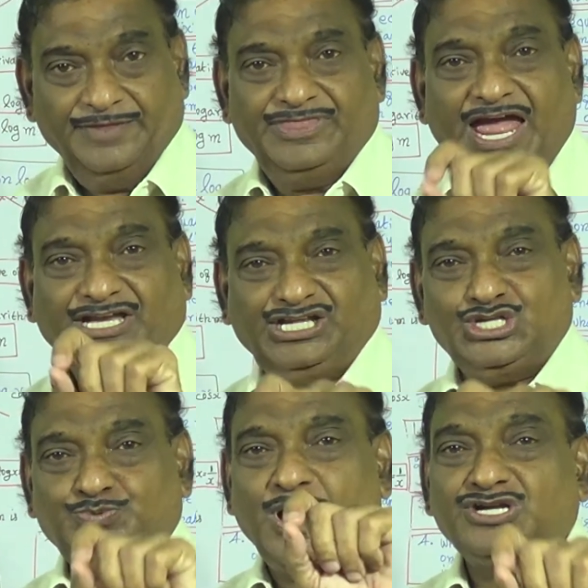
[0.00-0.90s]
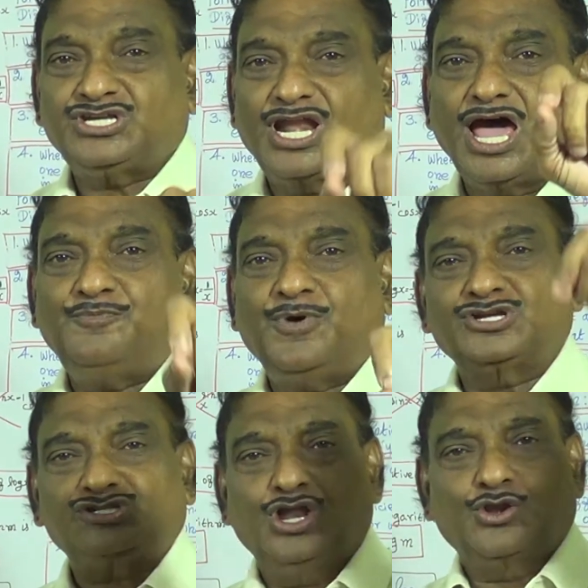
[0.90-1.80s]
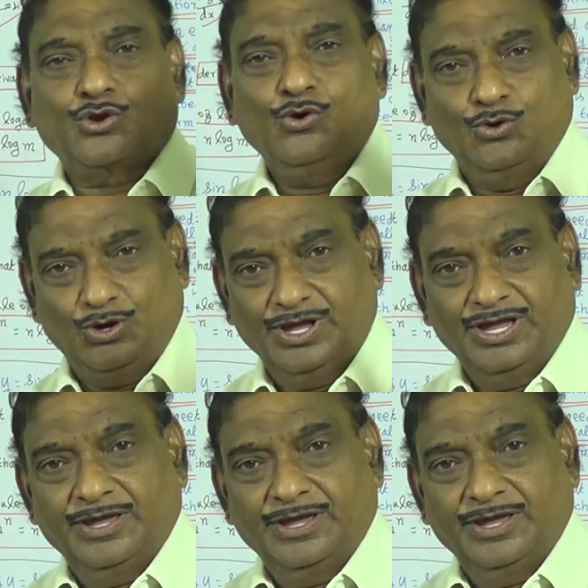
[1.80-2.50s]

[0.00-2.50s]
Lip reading: That is function of function rule.